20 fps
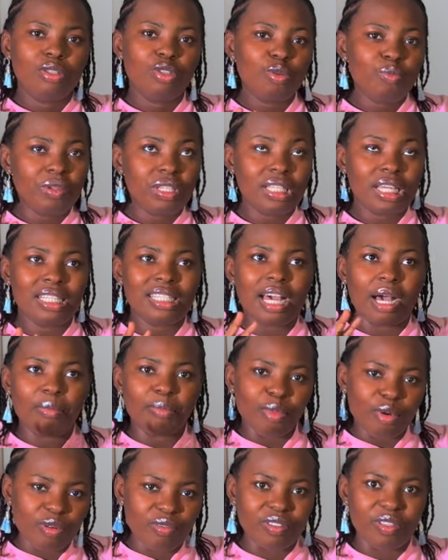2%
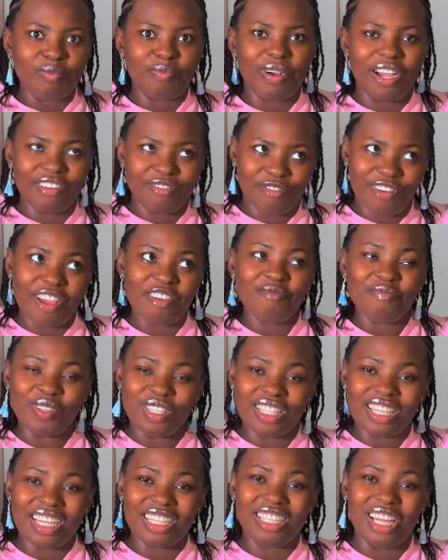above the
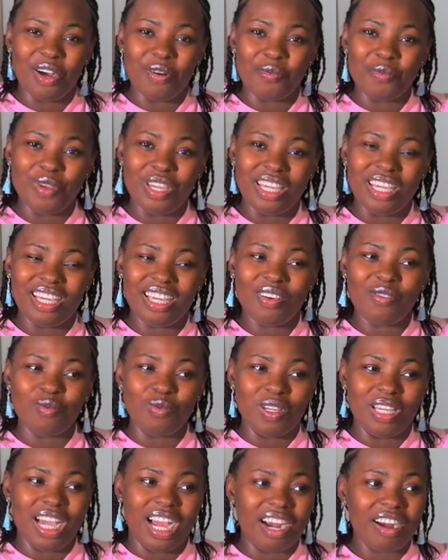5% that
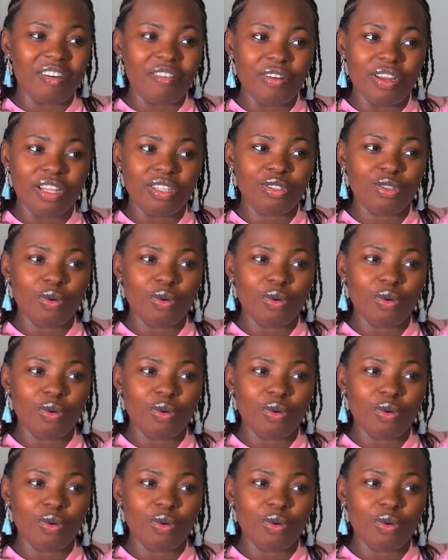we agreed.